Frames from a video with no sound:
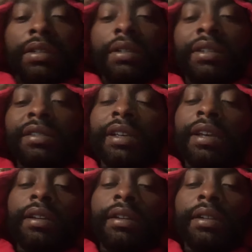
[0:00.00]
He
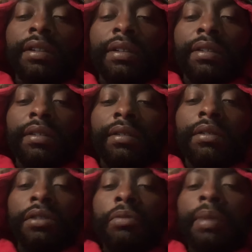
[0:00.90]
say,
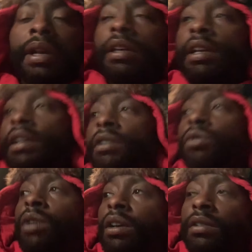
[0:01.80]
you better get
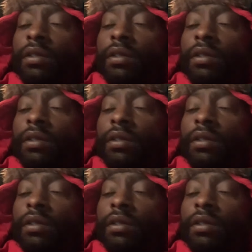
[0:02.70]
into work.